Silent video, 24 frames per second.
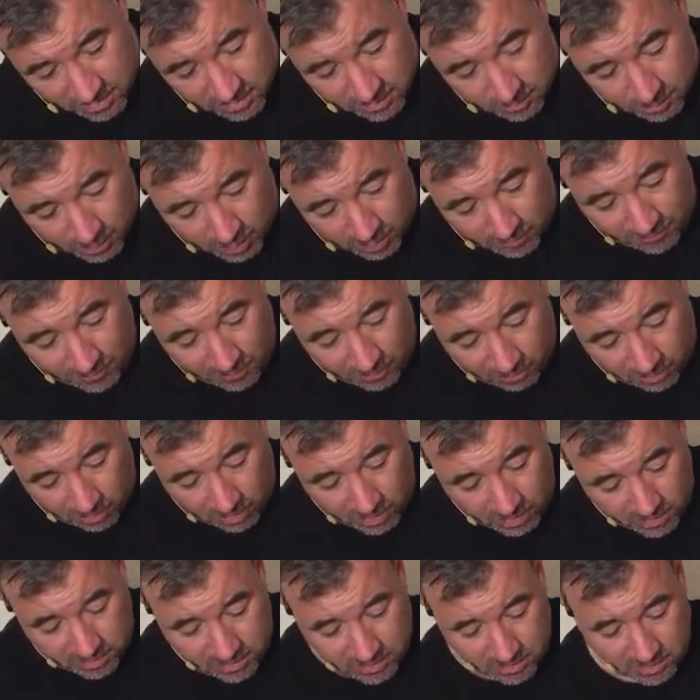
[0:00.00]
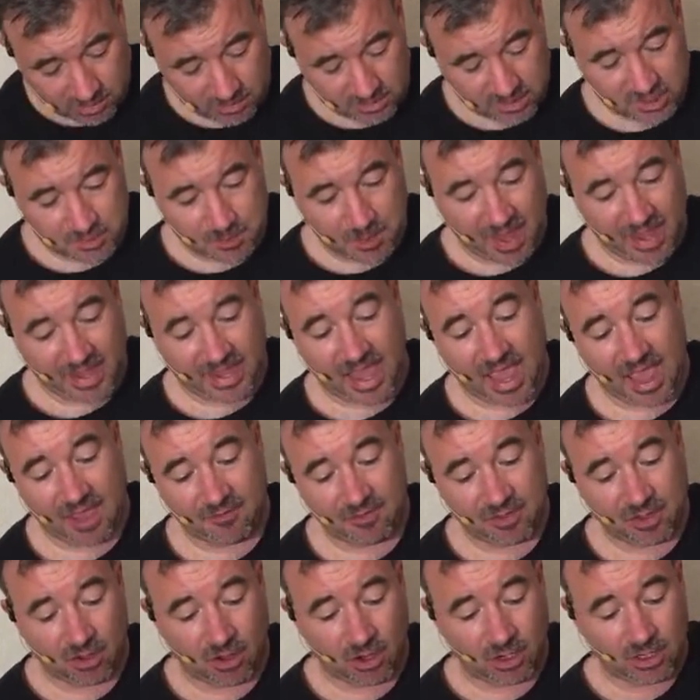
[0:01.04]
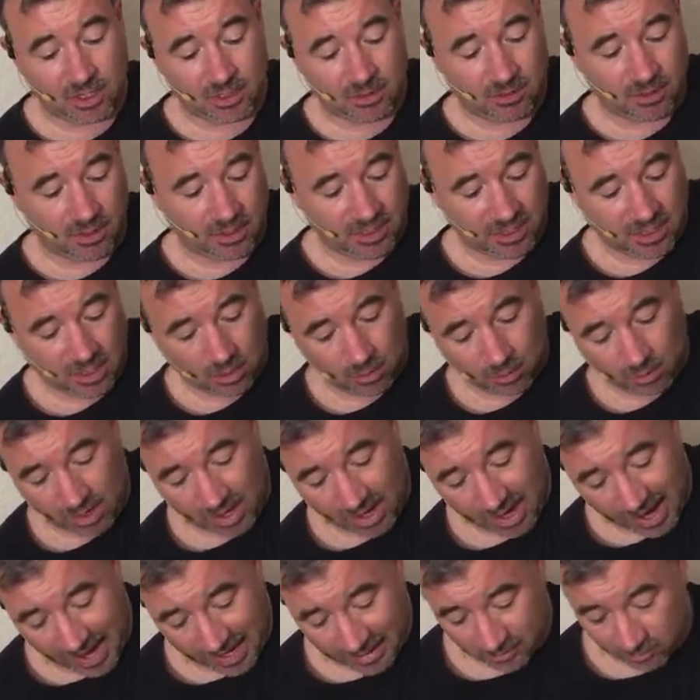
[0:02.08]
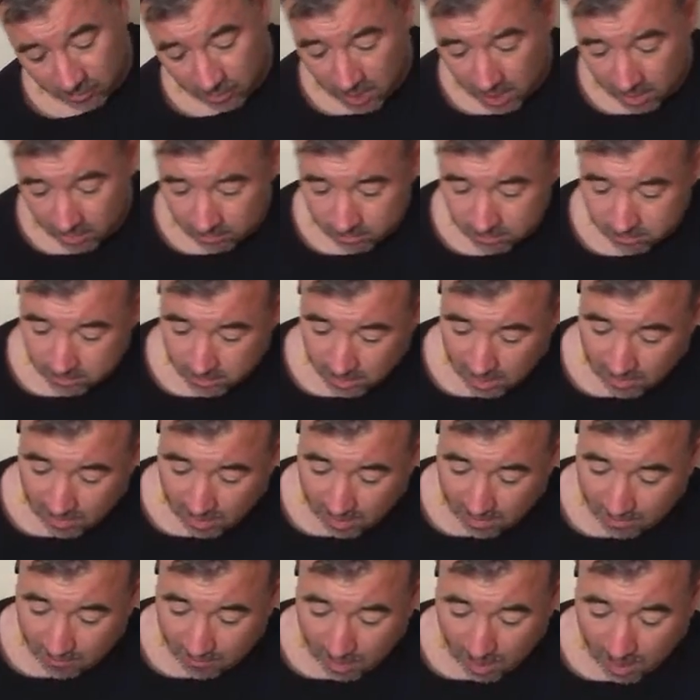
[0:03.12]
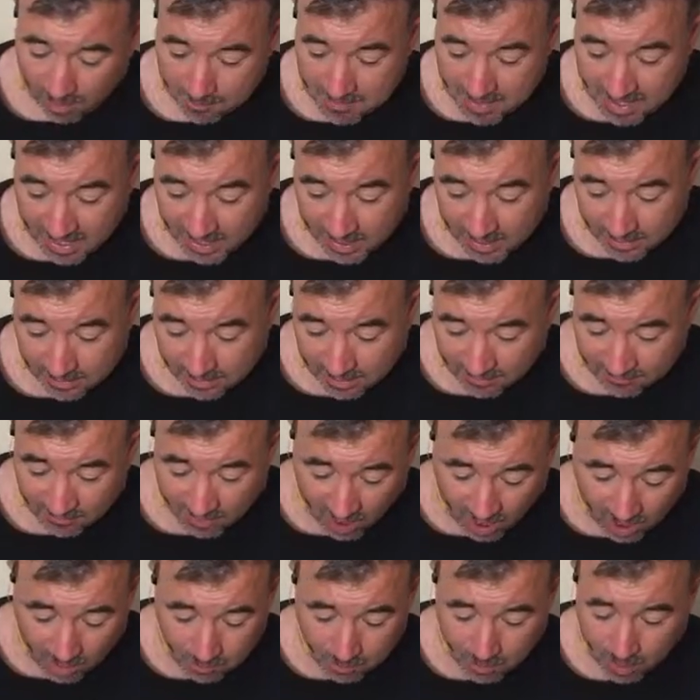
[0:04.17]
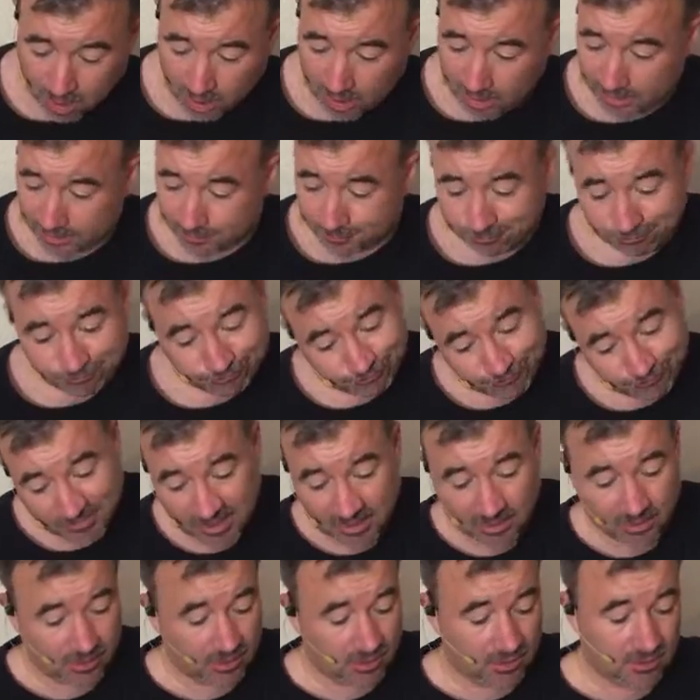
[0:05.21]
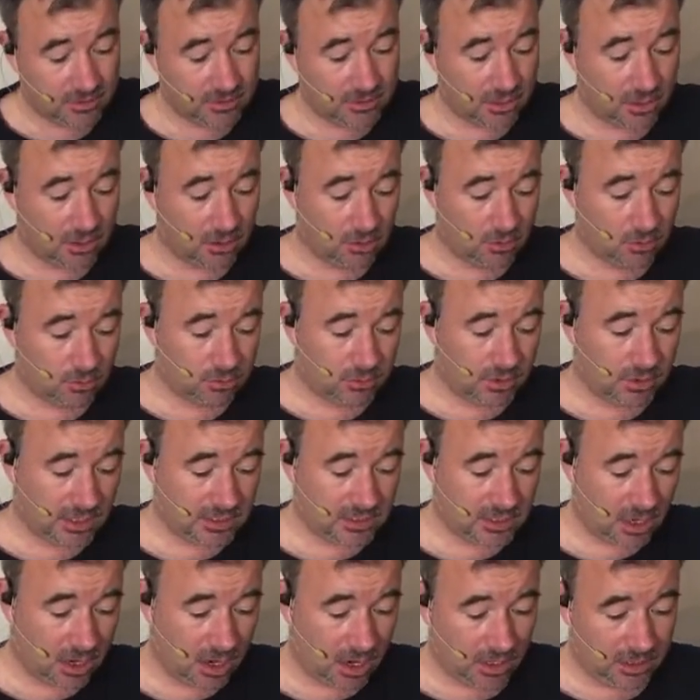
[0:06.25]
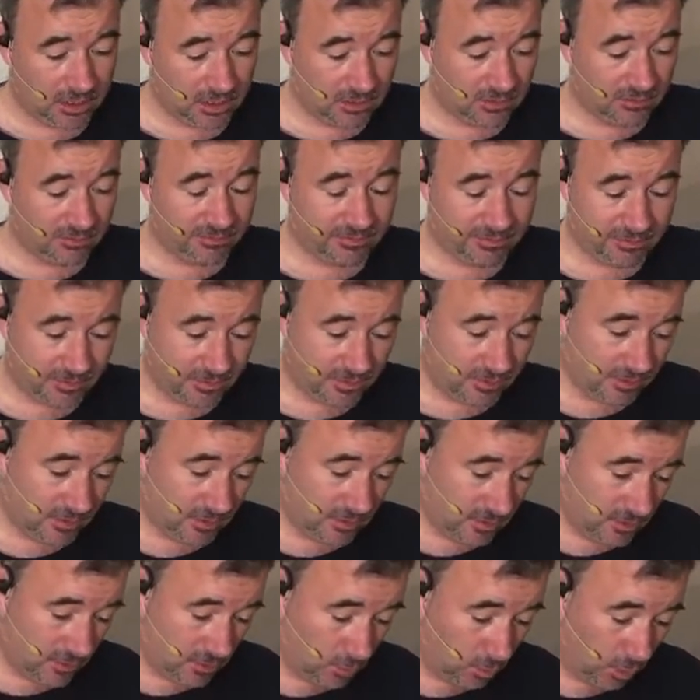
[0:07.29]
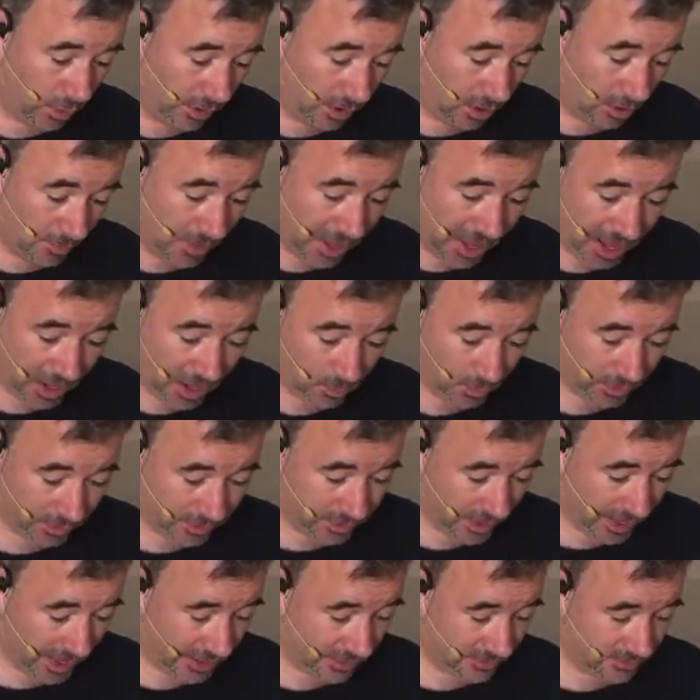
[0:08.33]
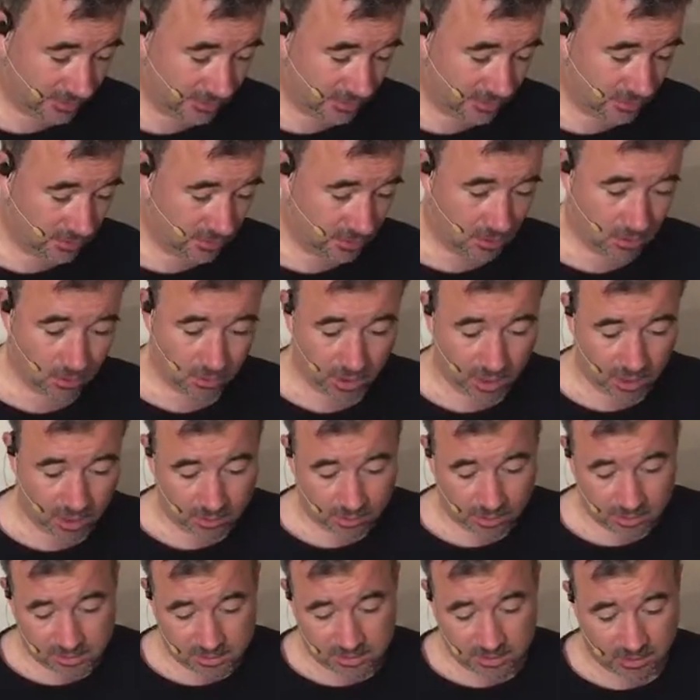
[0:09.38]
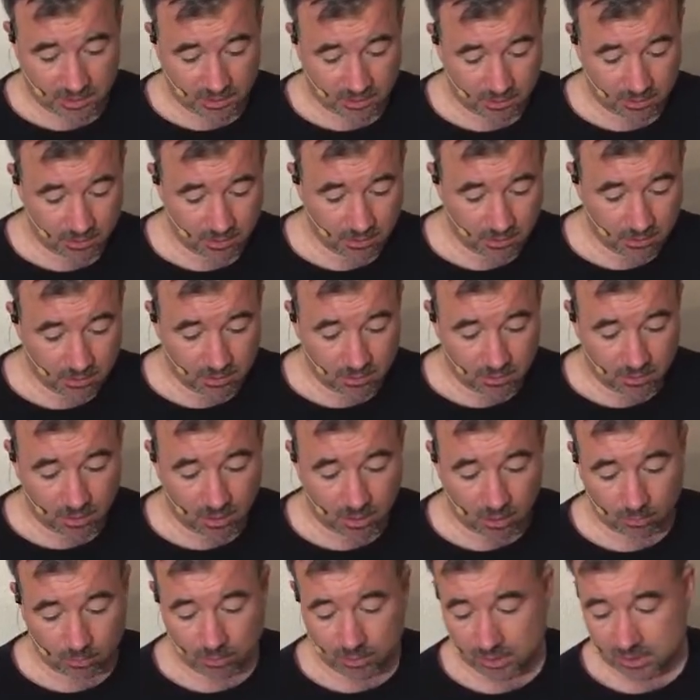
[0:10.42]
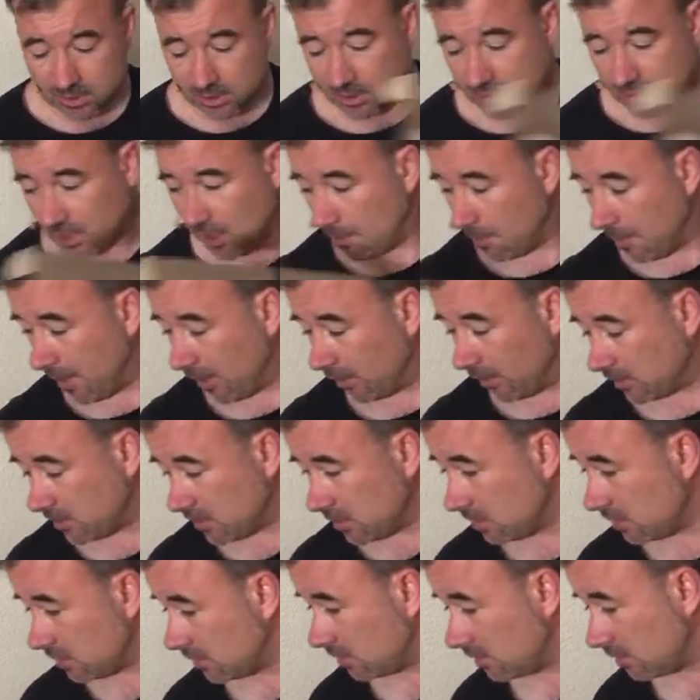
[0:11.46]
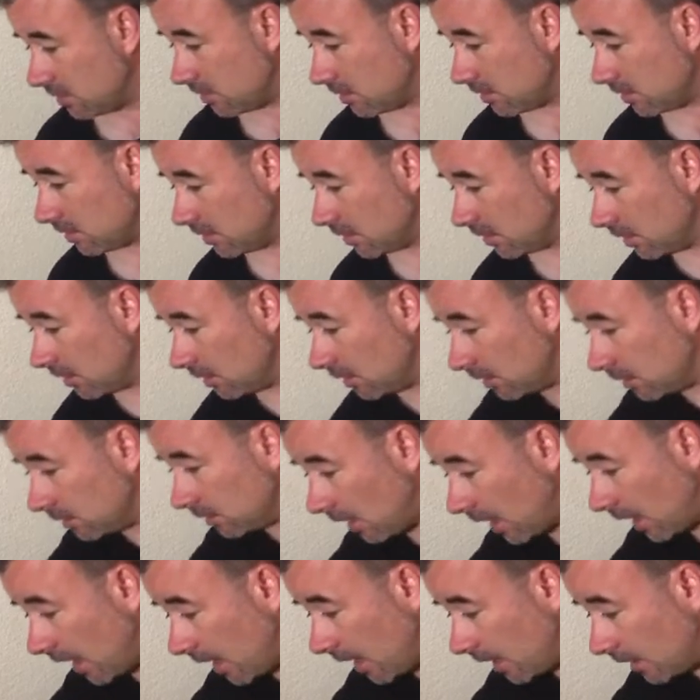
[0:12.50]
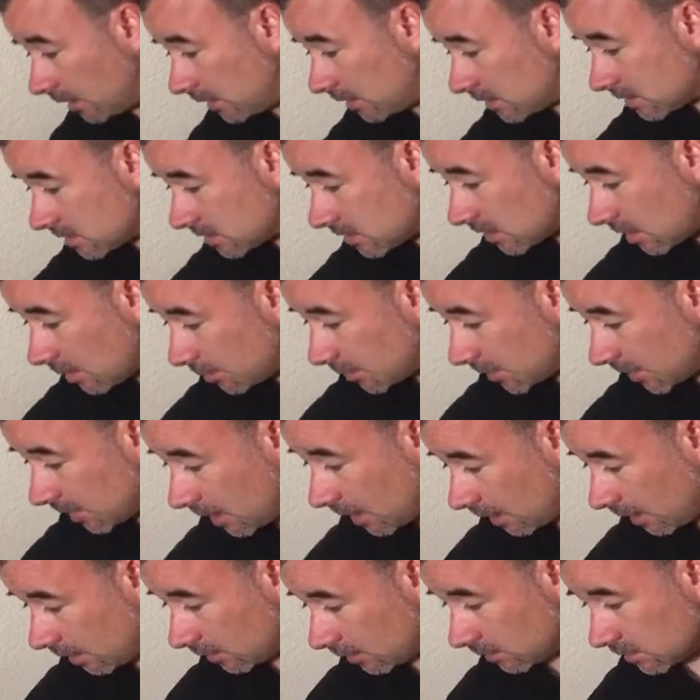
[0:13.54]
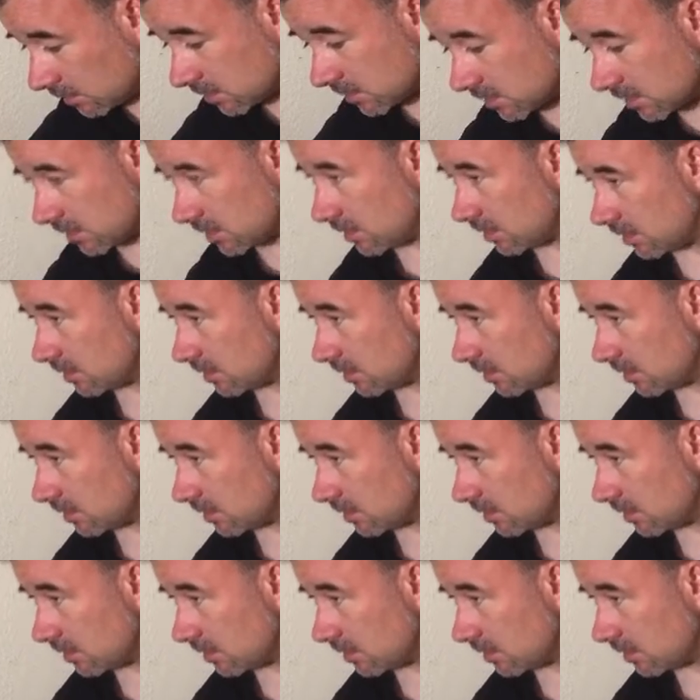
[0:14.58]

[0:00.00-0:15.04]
But if you're looking to spec heavy on it, I don't know. I'm in. I've got mine. So that's kind of where I'm at with that. Okay, let's see. Oh, this is something else. That is something else.